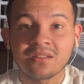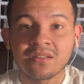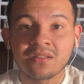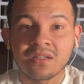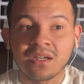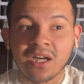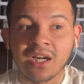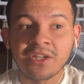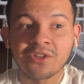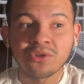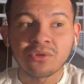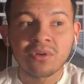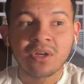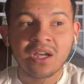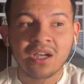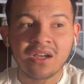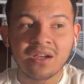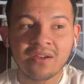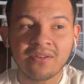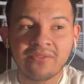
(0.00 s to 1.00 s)
I do
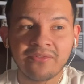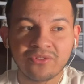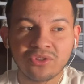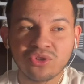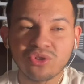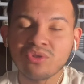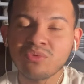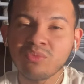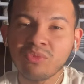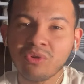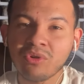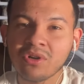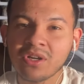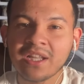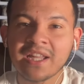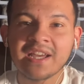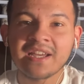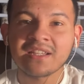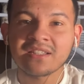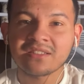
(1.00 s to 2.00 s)
have three more
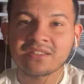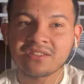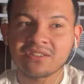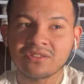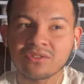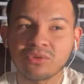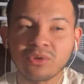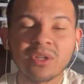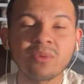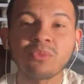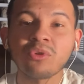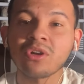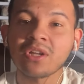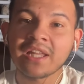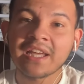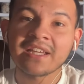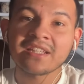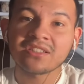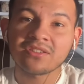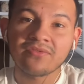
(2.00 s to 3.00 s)
last
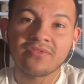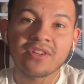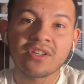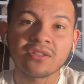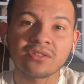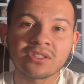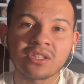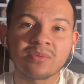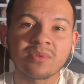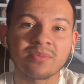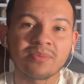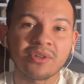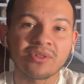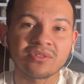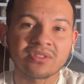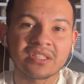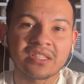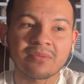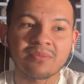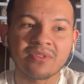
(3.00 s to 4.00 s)
videos I'll be
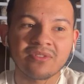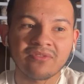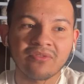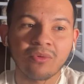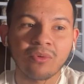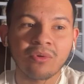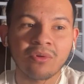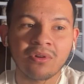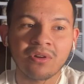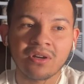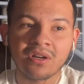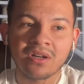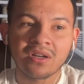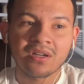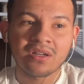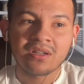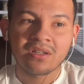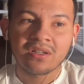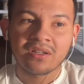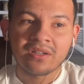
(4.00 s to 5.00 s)
posting before
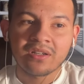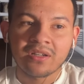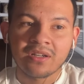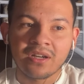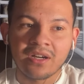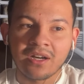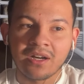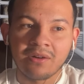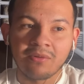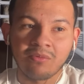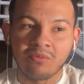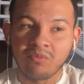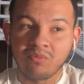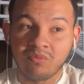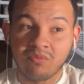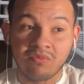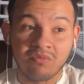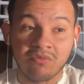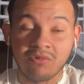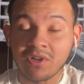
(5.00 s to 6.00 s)

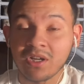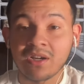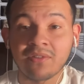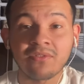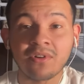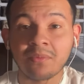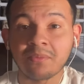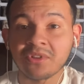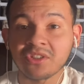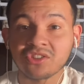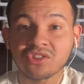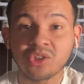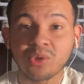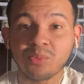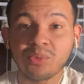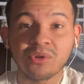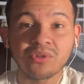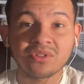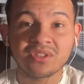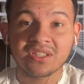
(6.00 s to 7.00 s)
whatever I'm going to start
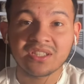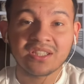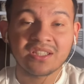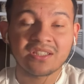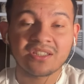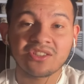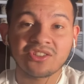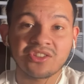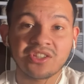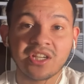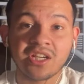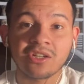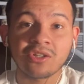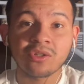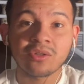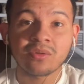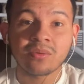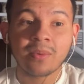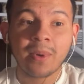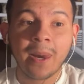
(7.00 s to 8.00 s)
posting in this
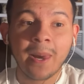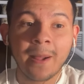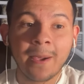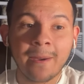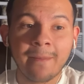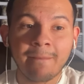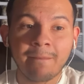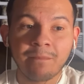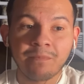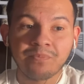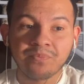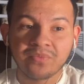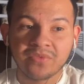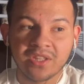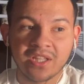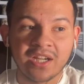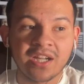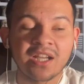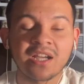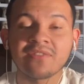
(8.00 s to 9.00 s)
channel that
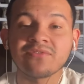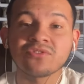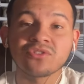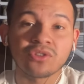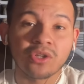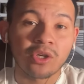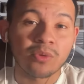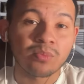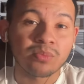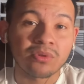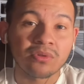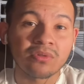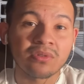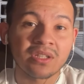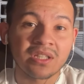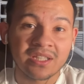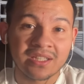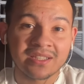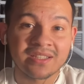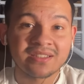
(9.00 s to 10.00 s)
I have to upload
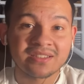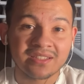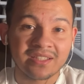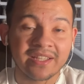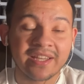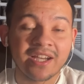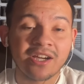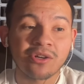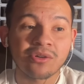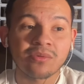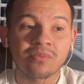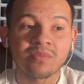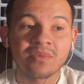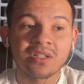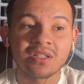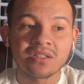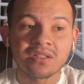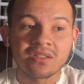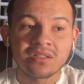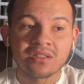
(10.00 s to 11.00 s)
in this account.
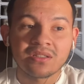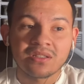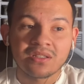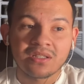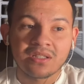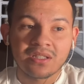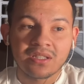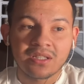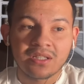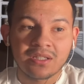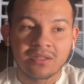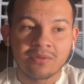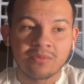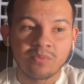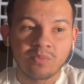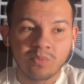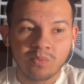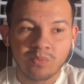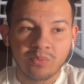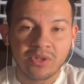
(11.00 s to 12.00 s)

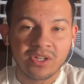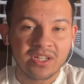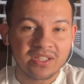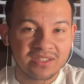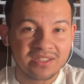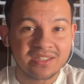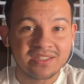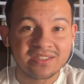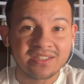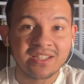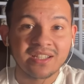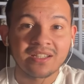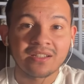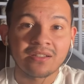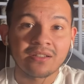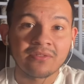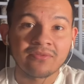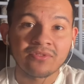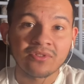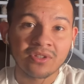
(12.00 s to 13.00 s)
But as I said,
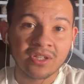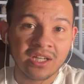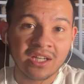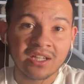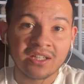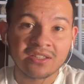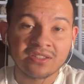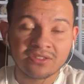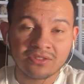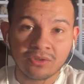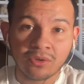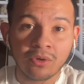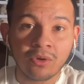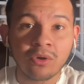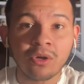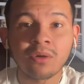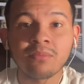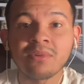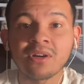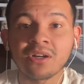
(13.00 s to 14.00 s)
if you guys are all
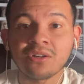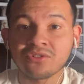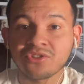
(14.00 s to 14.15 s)
about